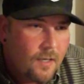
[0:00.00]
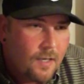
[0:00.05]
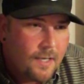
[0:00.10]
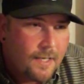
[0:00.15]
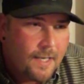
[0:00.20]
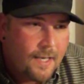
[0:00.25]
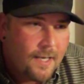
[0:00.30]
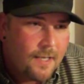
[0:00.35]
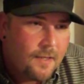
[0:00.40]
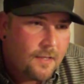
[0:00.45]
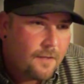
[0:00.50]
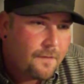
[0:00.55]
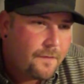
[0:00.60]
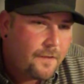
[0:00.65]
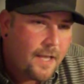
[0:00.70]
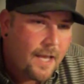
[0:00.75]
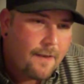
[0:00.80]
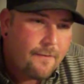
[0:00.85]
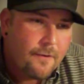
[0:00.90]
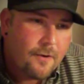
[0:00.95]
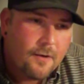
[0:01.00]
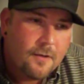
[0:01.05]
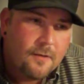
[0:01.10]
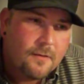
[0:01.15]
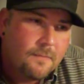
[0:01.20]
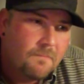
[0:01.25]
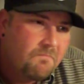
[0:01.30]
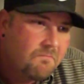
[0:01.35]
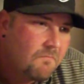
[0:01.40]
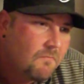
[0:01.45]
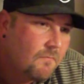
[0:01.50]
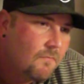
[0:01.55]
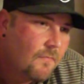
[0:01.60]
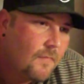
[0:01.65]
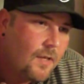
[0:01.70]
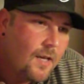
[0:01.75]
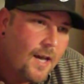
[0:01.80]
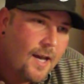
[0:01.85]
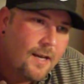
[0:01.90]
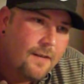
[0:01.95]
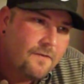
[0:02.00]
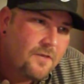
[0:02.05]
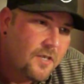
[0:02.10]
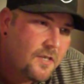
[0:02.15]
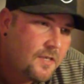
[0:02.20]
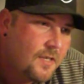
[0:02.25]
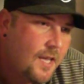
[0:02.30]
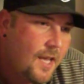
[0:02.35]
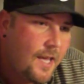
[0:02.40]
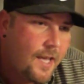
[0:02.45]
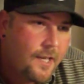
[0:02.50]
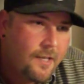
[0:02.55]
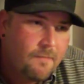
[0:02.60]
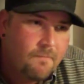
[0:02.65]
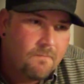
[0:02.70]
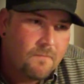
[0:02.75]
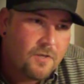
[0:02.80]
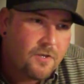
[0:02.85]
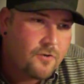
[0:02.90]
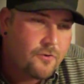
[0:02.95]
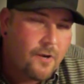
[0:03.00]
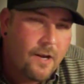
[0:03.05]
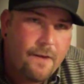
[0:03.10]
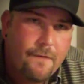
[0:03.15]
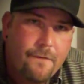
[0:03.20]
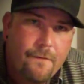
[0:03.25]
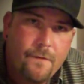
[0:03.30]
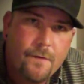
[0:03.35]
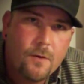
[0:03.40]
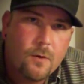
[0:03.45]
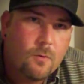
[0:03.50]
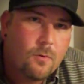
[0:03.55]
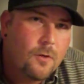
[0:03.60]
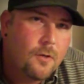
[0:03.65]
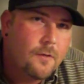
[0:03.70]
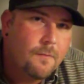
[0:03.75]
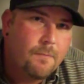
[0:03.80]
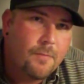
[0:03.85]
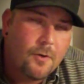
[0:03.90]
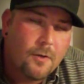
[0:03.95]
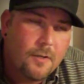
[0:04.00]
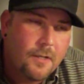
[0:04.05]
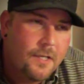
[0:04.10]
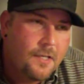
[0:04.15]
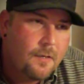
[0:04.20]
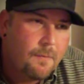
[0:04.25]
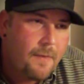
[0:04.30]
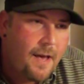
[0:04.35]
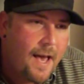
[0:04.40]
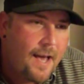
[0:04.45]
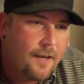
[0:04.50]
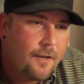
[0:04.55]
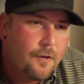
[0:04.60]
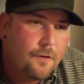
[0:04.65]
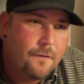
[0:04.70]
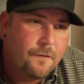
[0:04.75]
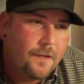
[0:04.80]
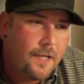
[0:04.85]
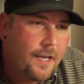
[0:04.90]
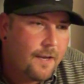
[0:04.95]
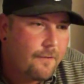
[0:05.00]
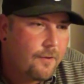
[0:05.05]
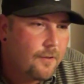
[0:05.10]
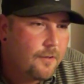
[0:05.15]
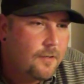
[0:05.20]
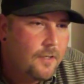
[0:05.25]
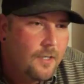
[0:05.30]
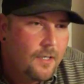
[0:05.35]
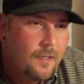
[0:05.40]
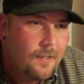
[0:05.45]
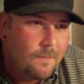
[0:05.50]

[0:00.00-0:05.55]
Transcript: Again, the flavor, kind of just a straightforward burley tobacco flavor,